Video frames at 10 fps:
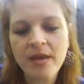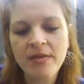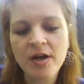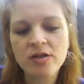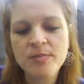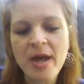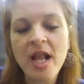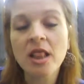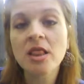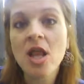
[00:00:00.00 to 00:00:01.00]
there's been
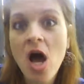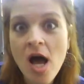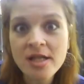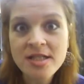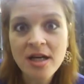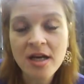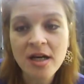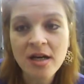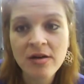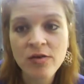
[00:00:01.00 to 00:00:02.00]
a lot
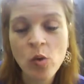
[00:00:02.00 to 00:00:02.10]
of